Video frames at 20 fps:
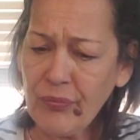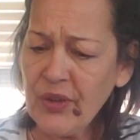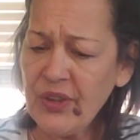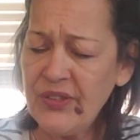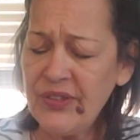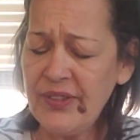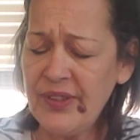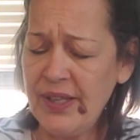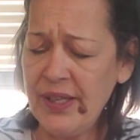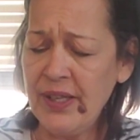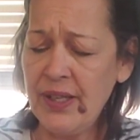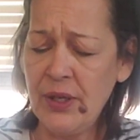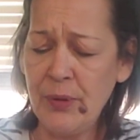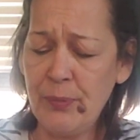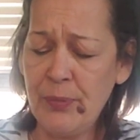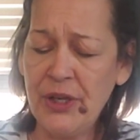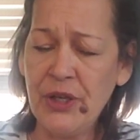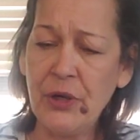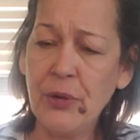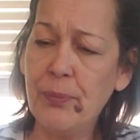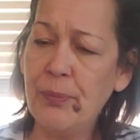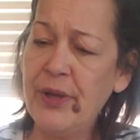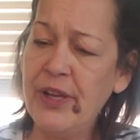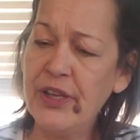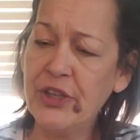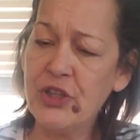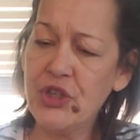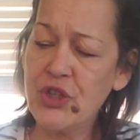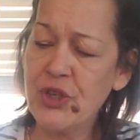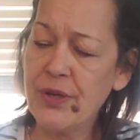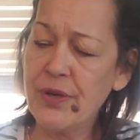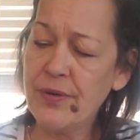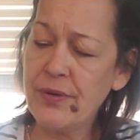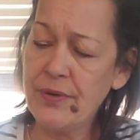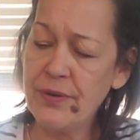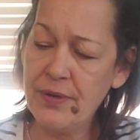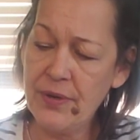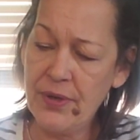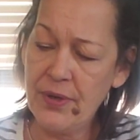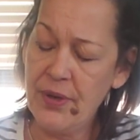seeing a bigger
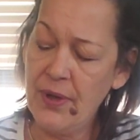picture.